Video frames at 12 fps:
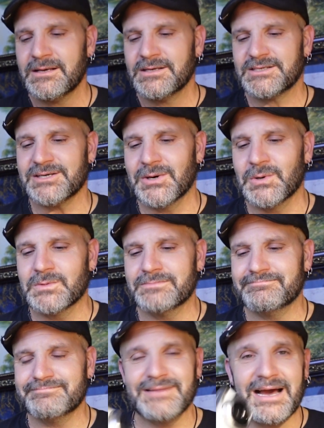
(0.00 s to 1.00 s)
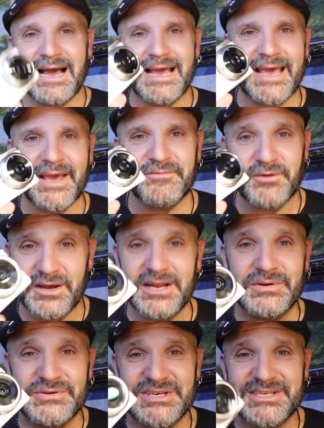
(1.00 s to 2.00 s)
So if you're going to
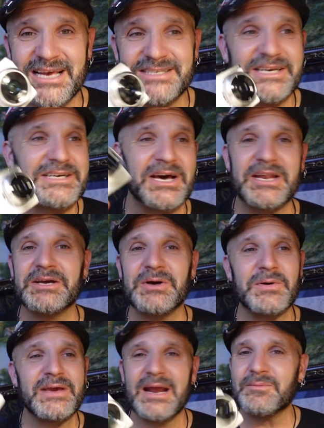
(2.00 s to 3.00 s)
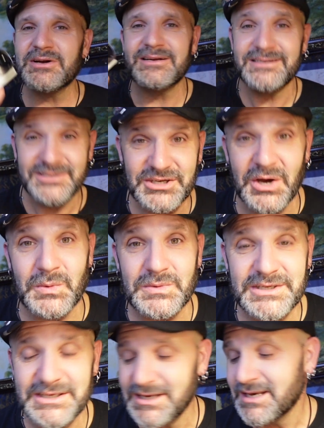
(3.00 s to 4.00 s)
use this as a gun and go camera, don't.